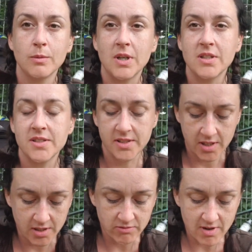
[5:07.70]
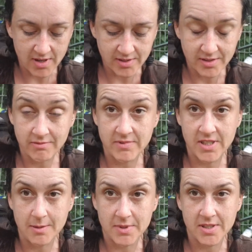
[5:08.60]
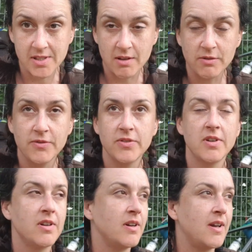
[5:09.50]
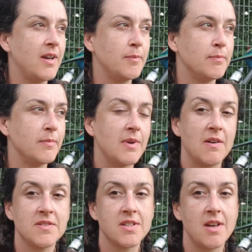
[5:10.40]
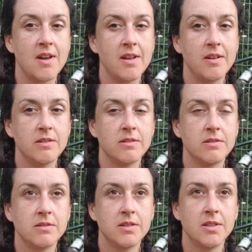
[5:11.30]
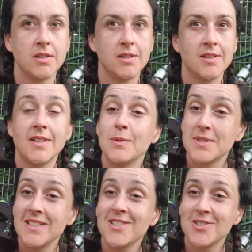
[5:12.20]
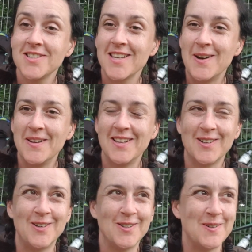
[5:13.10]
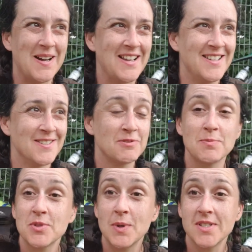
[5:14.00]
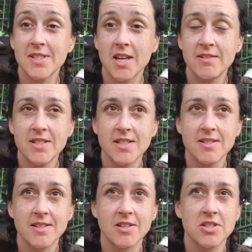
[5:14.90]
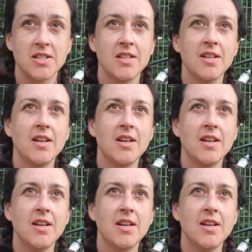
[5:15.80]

Well, today's ride redeemed itself after that hill. It was literally downhill all the way. It was quite scary descent actually.